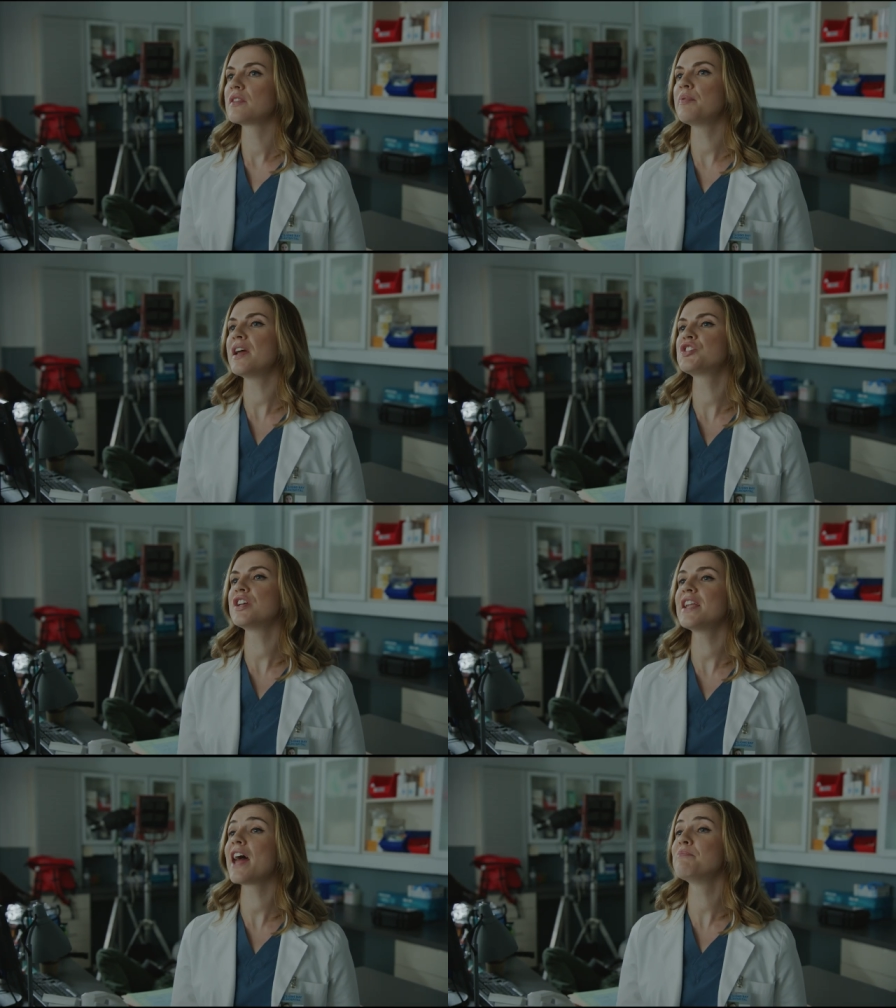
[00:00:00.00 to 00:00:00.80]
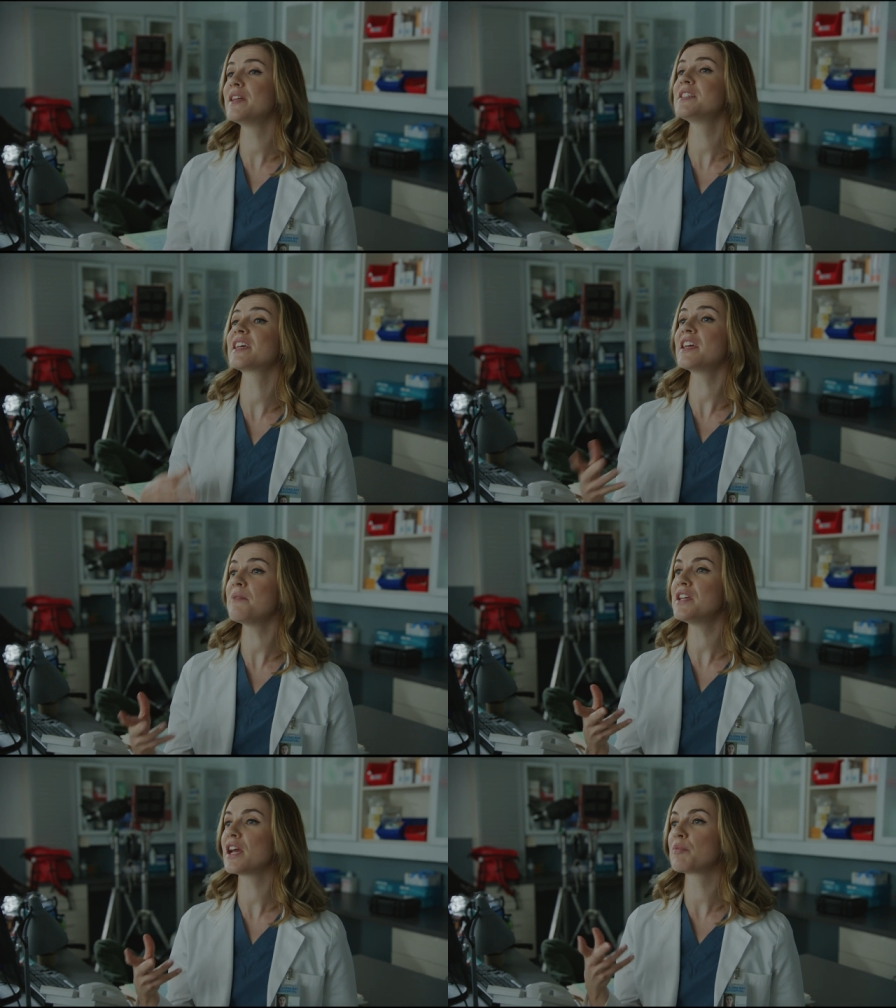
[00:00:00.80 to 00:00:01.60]
The patient had been
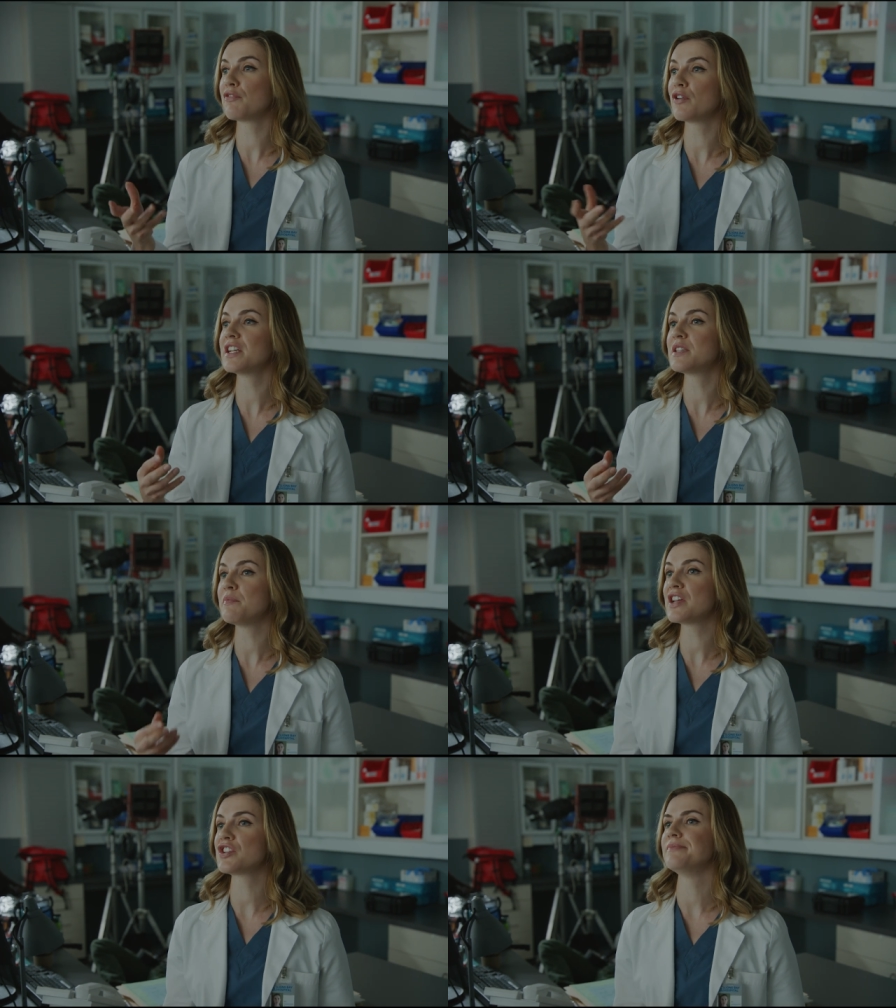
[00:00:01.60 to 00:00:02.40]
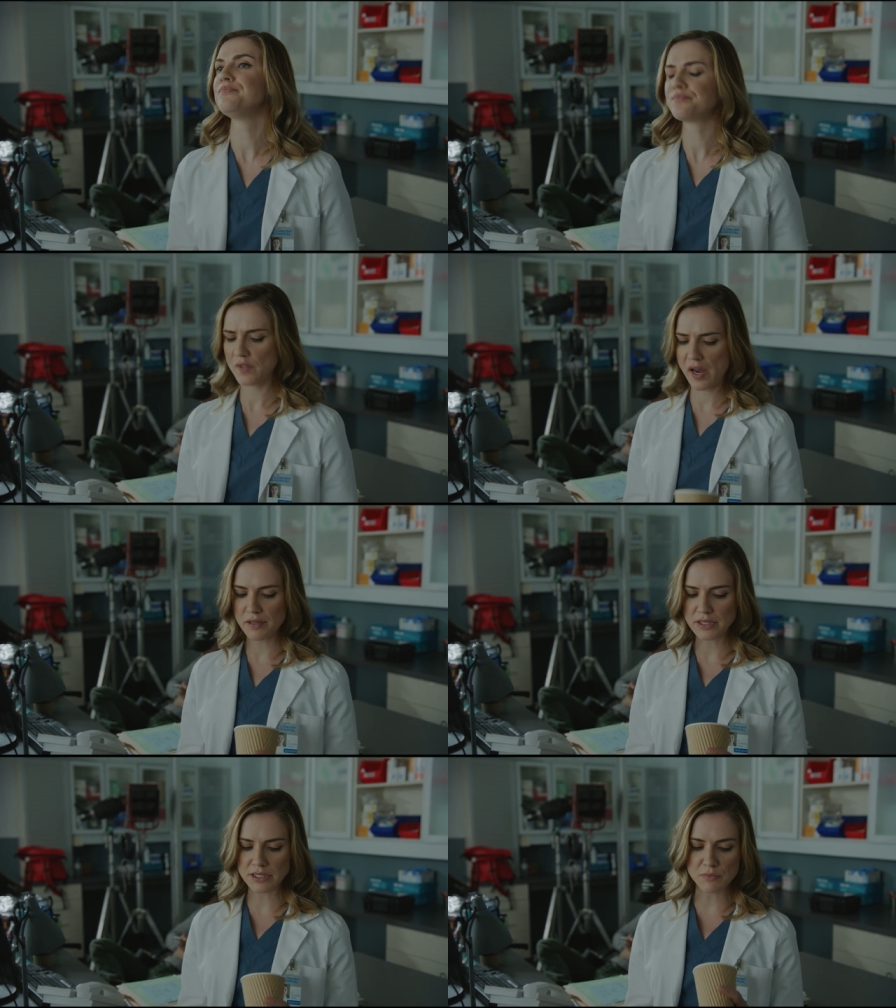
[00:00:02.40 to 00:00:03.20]
tachypneic before intubation.
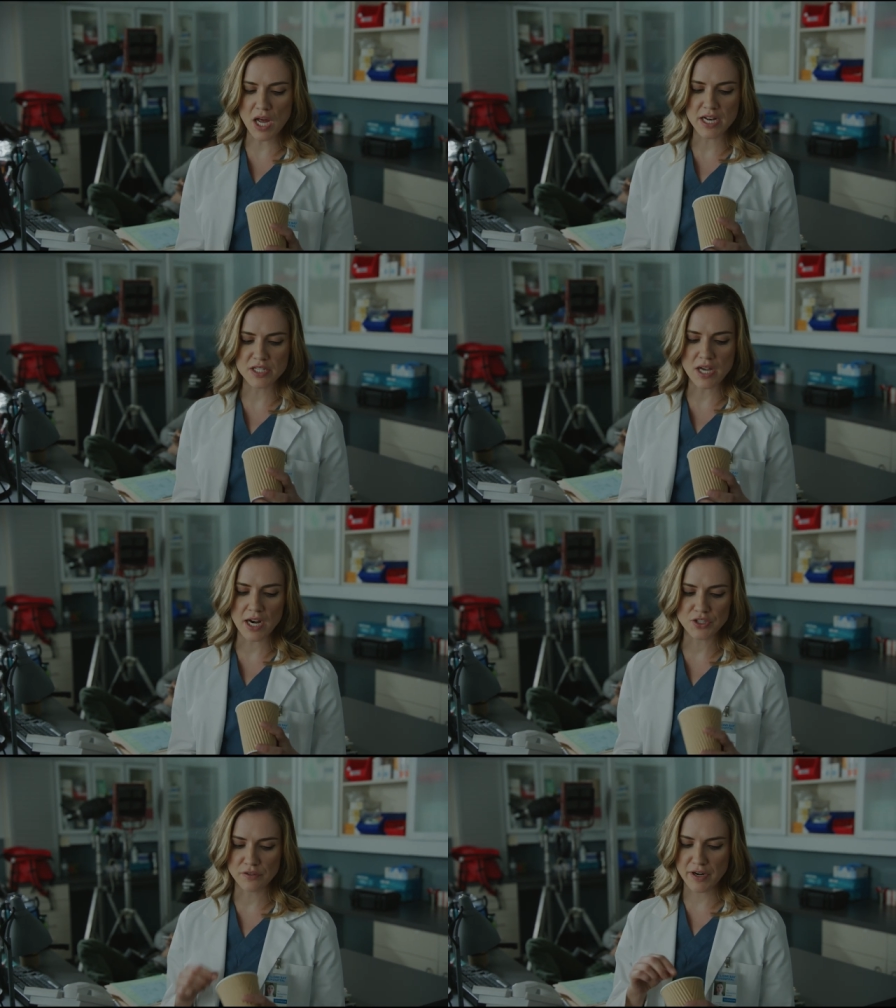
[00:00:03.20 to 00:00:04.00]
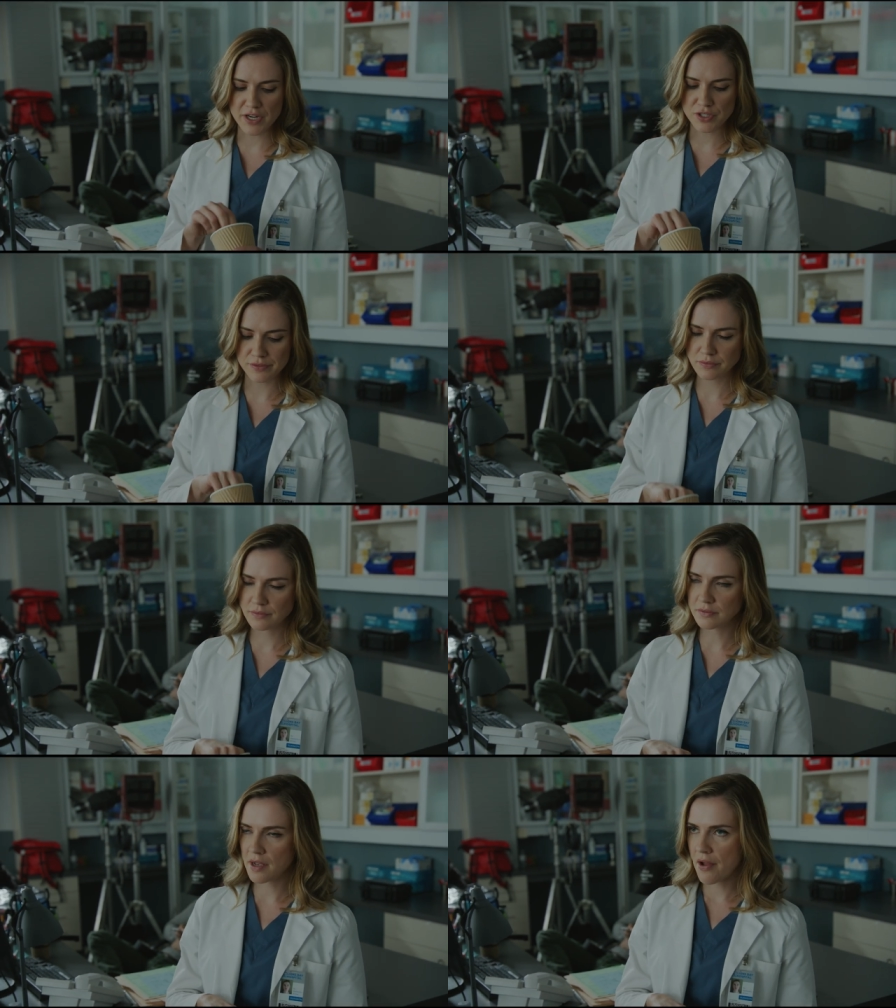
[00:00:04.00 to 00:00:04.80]
And I'm not a doctor, Rich.
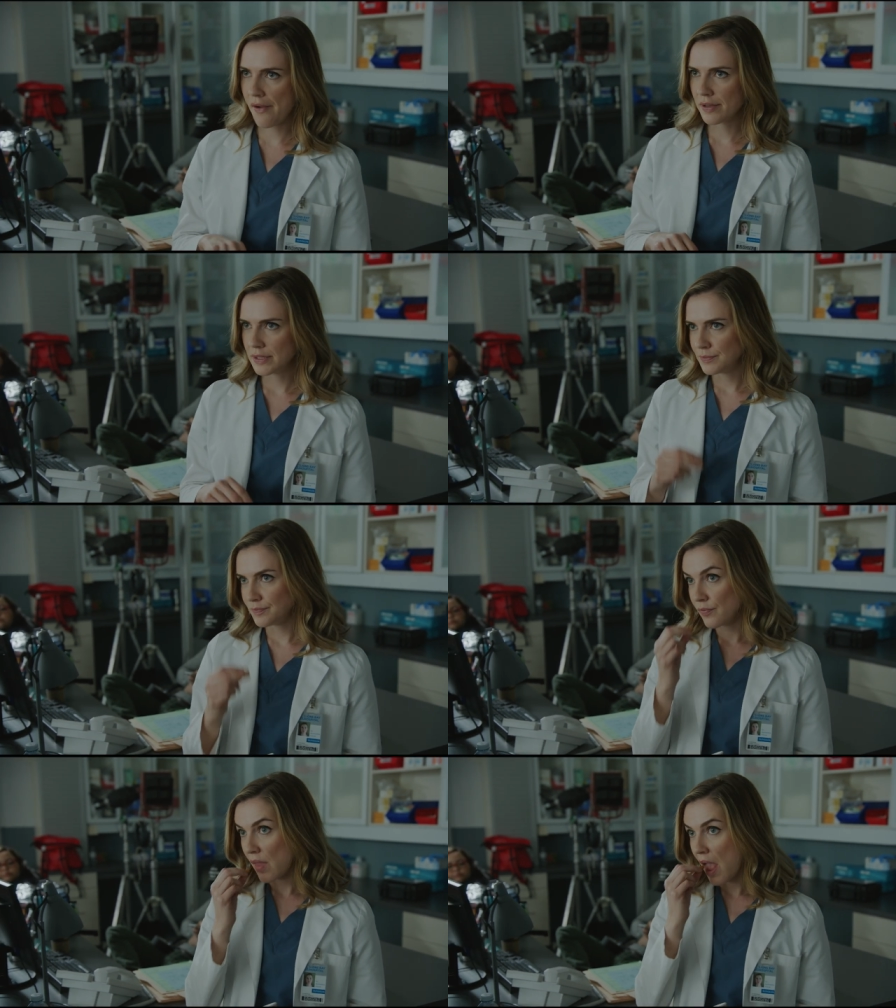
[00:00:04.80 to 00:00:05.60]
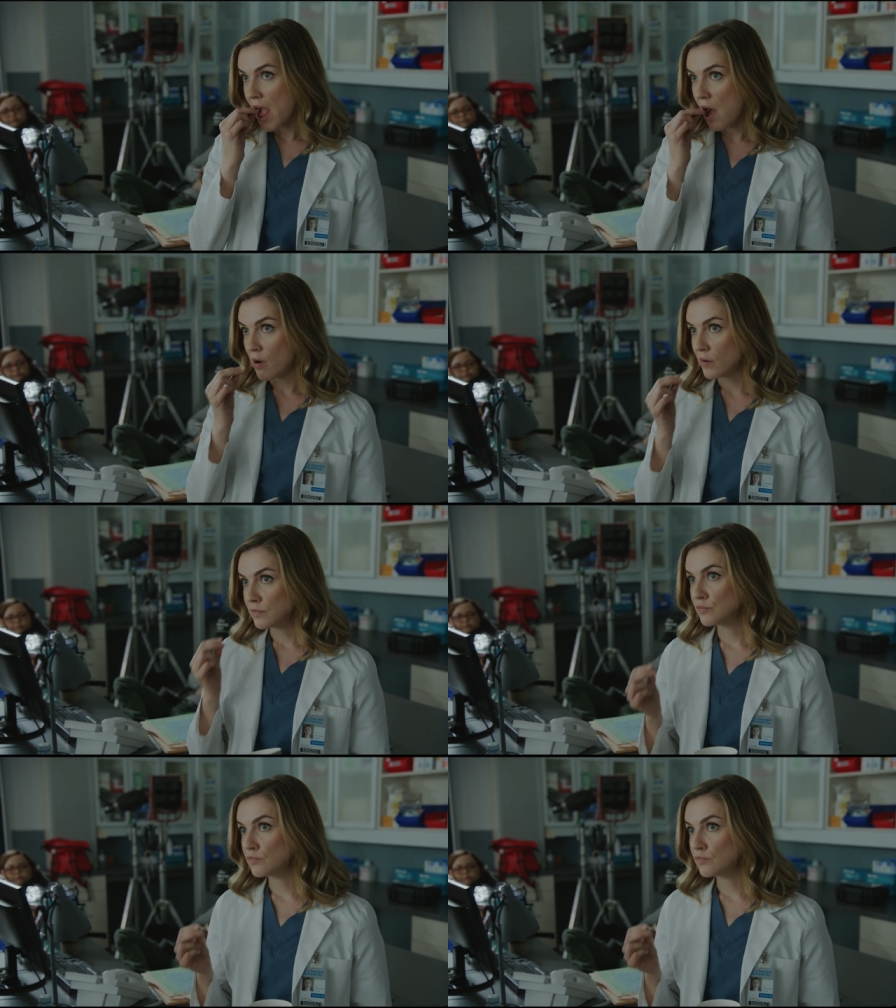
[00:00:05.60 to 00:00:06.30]
I'm uh, almost a doctor. Okay,